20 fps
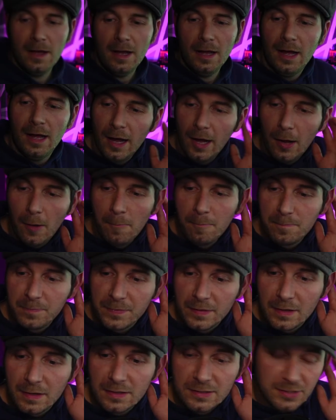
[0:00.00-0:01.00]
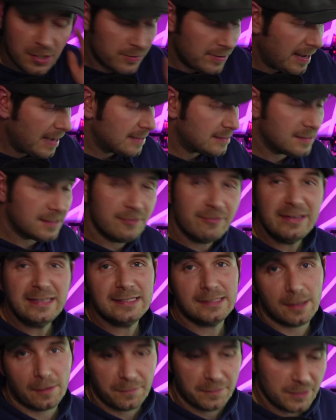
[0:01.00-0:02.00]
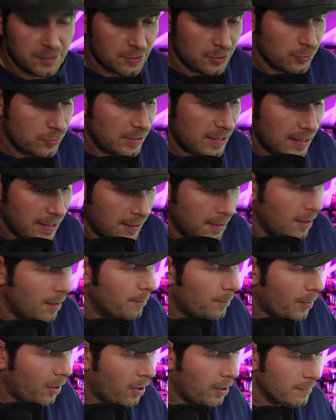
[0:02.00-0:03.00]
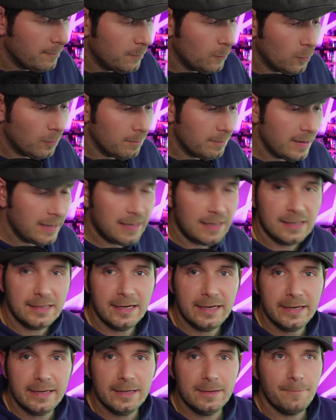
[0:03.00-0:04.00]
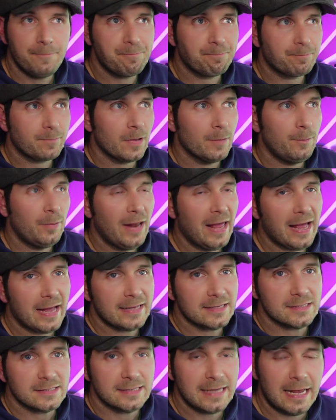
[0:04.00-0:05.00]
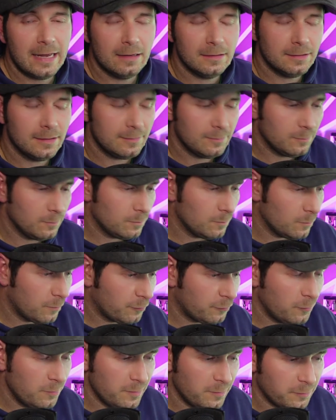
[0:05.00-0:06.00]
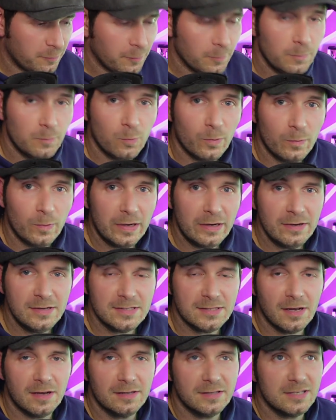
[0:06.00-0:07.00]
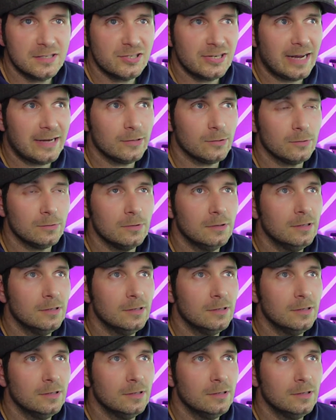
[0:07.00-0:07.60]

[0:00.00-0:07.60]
So, yes, there is stuff in the new year, but I'm not making any plans. From when I started this channel,